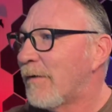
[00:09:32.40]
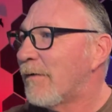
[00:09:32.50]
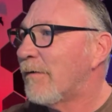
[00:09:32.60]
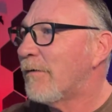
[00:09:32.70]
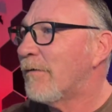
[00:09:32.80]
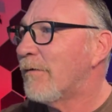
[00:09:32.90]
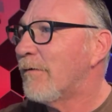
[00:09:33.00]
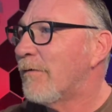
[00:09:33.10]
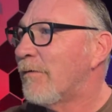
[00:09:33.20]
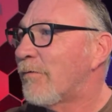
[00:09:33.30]
It
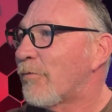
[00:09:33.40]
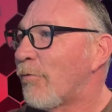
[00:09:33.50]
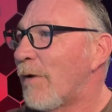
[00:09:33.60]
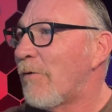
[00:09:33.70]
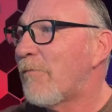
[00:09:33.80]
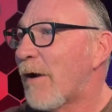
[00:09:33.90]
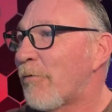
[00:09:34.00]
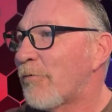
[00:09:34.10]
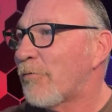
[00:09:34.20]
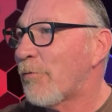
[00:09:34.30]
is 12
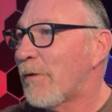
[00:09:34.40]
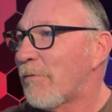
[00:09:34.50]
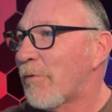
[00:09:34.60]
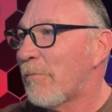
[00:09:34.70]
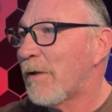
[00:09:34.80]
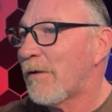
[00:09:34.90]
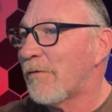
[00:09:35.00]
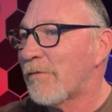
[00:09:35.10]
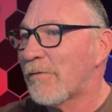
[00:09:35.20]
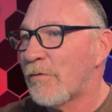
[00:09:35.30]
hours and 23
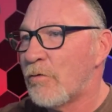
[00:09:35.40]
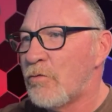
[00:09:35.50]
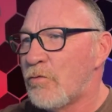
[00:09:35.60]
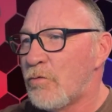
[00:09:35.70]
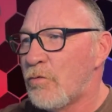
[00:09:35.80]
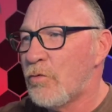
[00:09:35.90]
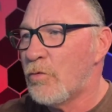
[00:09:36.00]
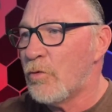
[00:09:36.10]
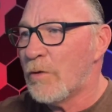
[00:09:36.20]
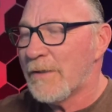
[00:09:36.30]
minutes.
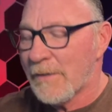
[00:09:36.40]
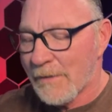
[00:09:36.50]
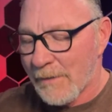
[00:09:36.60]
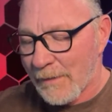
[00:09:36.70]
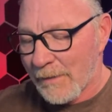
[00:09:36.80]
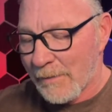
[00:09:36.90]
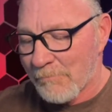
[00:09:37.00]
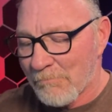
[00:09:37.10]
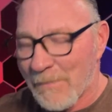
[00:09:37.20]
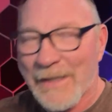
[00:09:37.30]
Ooh, and
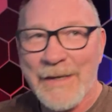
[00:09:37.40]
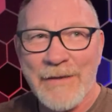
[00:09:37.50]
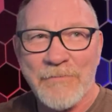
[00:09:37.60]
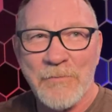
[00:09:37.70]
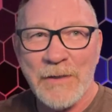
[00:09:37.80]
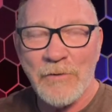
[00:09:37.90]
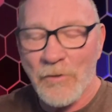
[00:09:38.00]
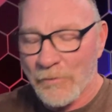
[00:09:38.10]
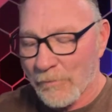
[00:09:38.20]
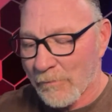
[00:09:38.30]
it might have to be
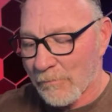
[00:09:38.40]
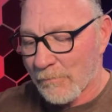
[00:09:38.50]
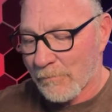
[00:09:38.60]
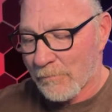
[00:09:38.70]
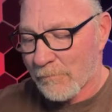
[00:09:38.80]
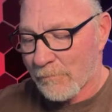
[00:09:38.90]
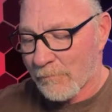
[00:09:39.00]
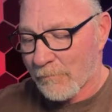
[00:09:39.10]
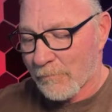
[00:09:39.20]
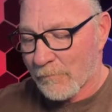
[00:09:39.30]
longer.
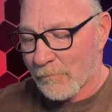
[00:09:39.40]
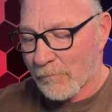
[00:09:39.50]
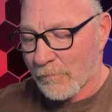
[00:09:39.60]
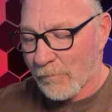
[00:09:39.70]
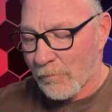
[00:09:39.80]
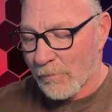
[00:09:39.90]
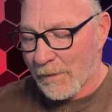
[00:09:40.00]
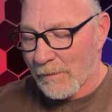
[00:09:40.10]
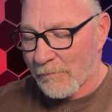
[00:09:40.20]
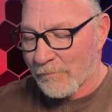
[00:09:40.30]
So,
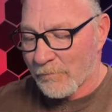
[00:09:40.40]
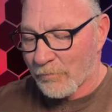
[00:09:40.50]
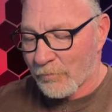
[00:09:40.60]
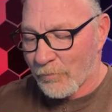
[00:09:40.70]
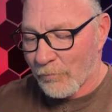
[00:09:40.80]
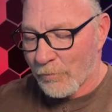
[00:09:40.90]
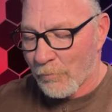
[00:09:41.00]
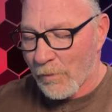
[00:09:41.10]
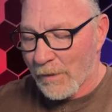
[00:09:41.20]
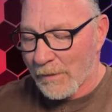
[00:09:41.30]
and I'll show you
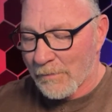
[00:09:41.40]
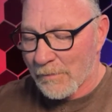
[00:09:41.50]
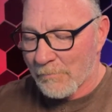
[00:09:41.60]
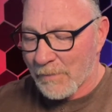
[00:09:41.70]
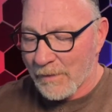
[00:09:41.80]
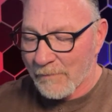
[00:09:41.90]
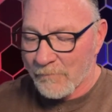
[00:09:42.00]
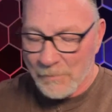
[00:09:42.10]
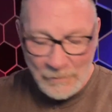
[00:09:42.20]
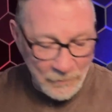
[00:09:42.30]
why it might have
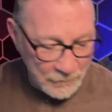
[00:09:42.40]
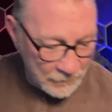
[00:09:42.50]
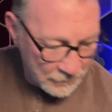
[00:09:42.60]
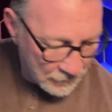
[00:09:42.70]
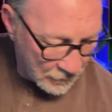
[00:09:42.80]
to be longer.